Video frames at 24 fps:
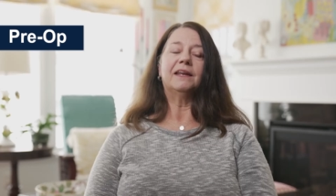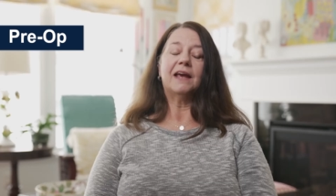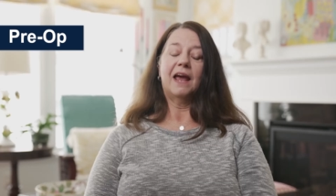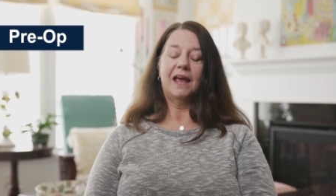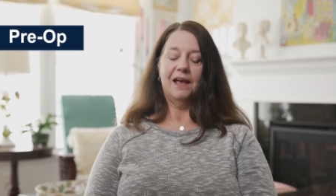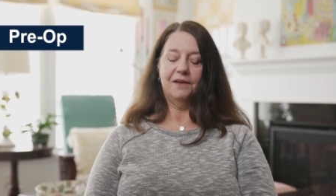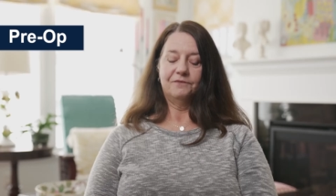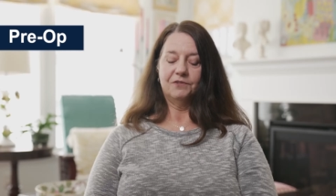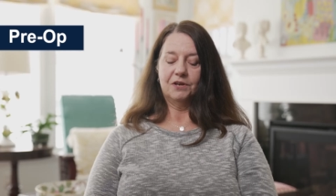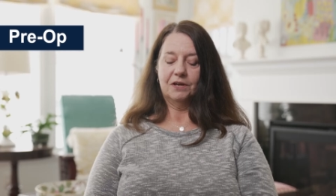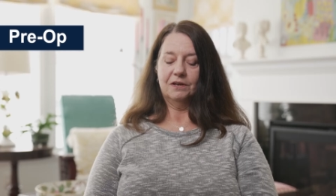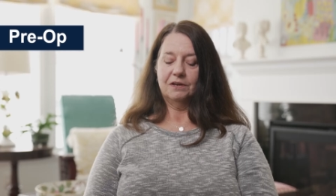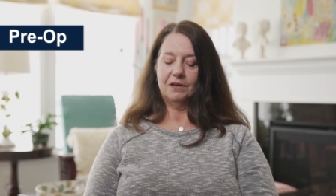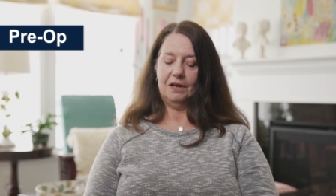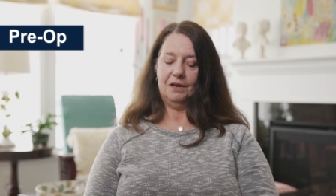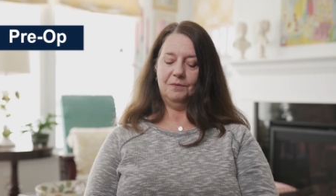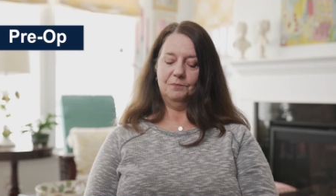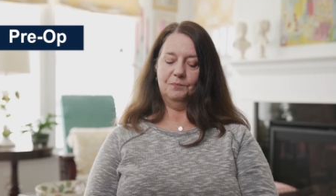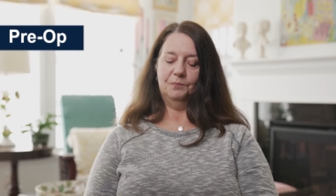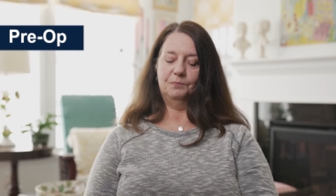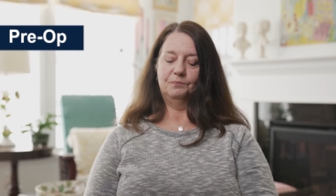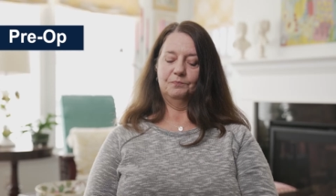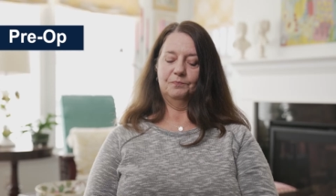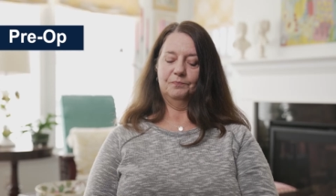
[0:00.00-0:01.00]
I have a
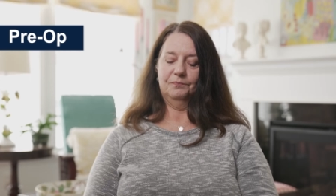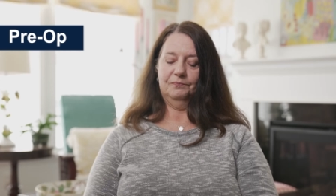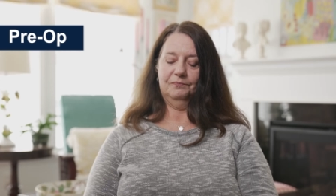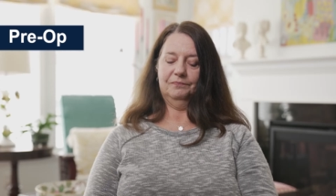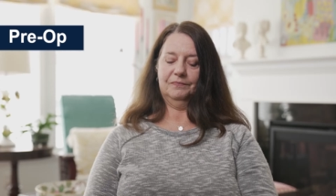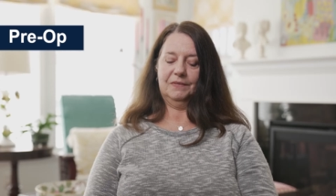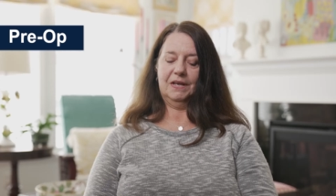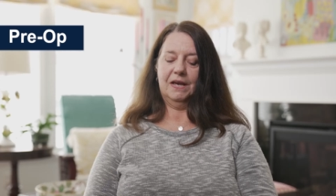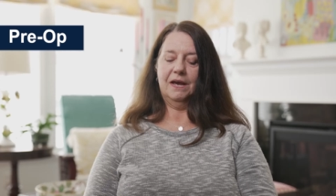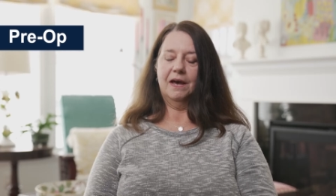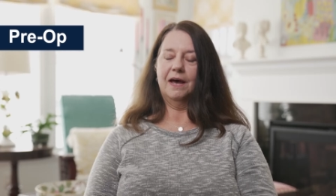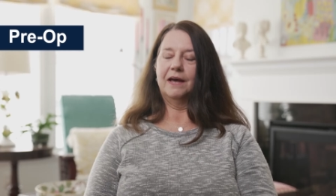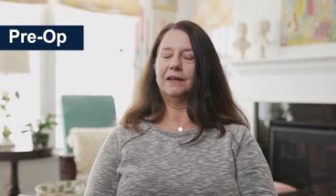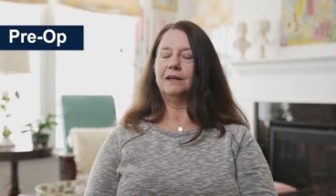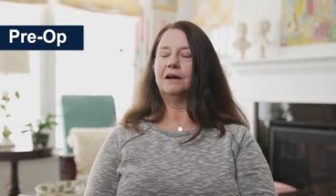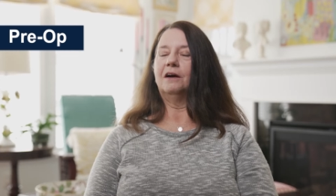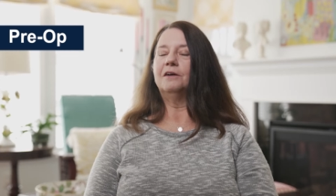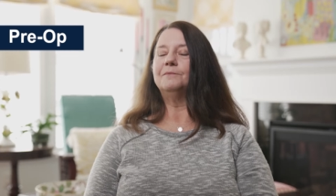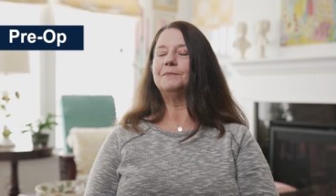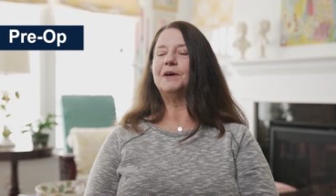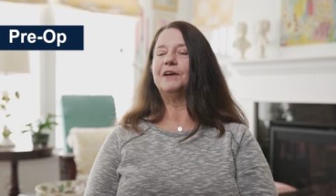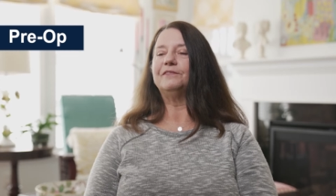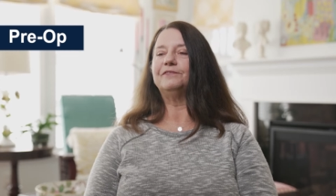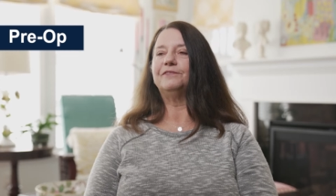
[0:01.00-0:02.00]
cut
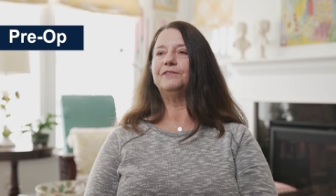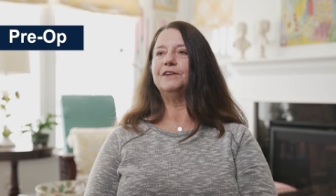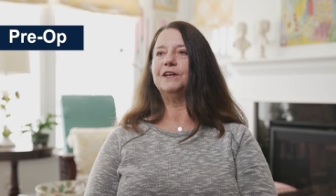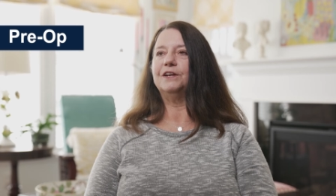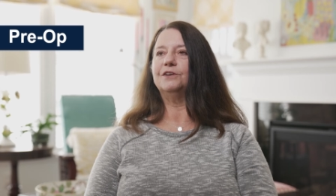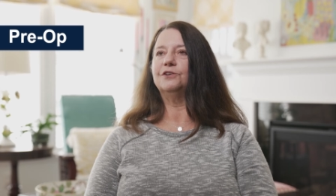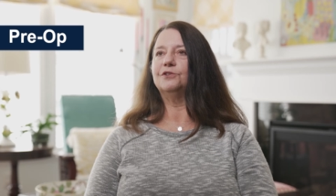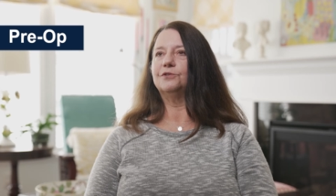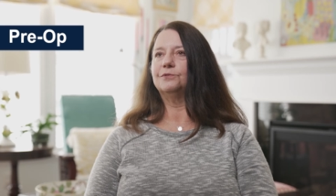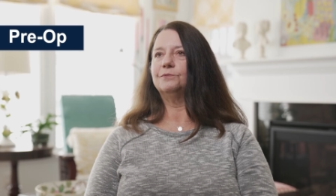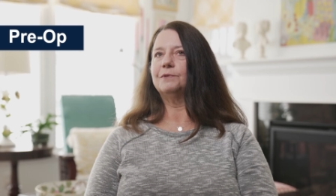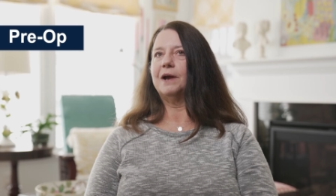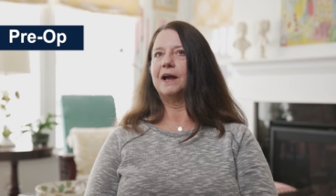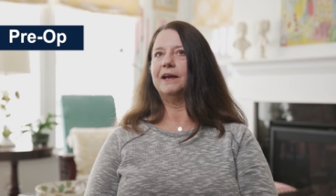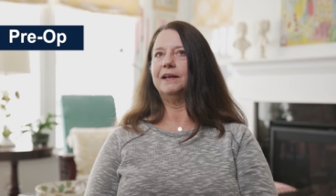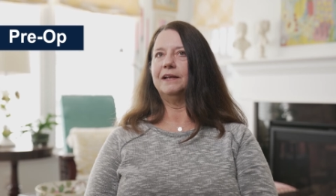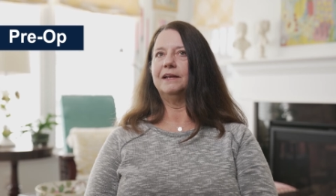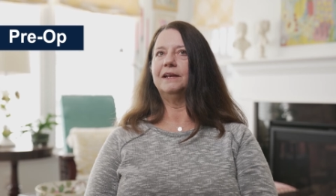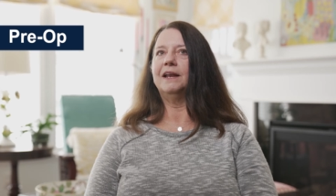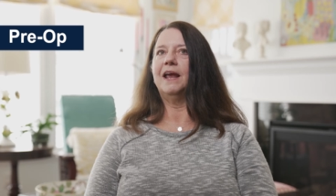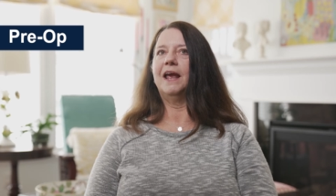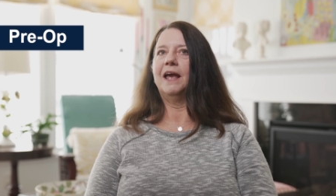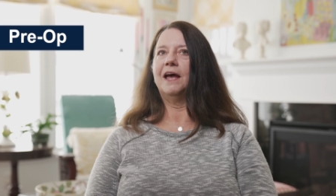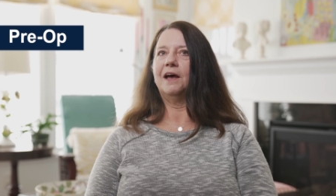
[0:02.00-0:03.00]
on my finger
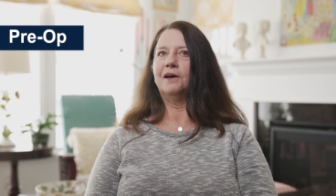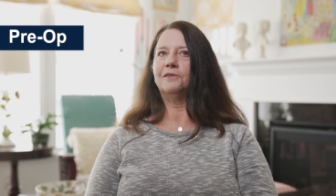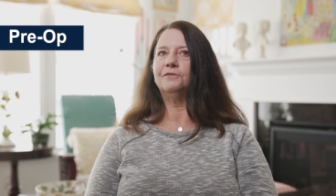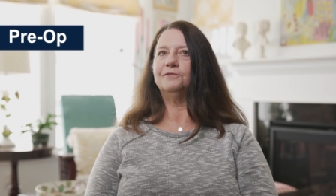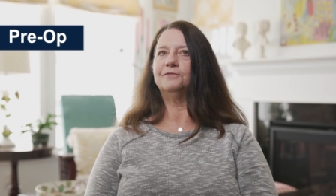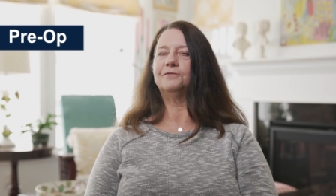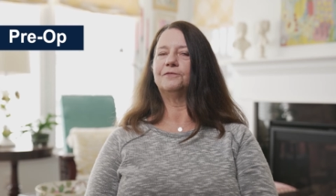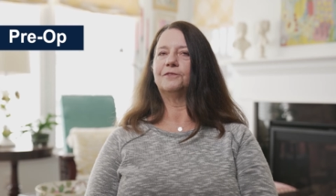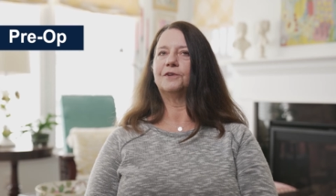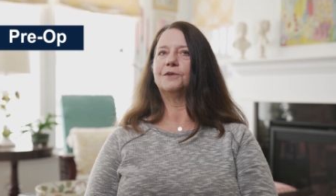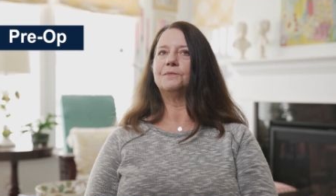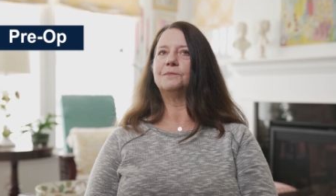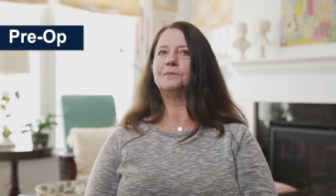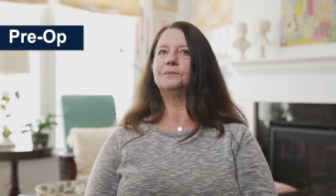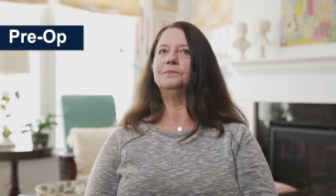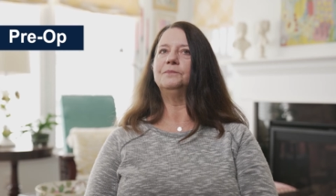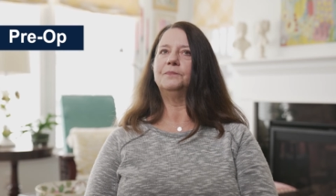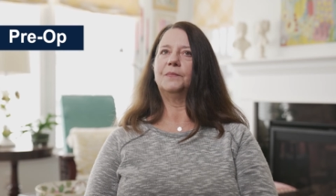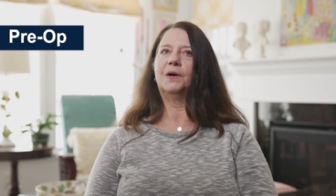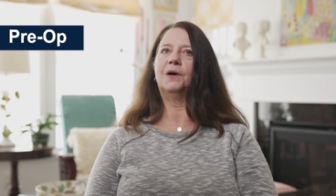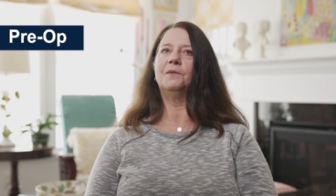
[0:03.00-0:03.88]
right now from,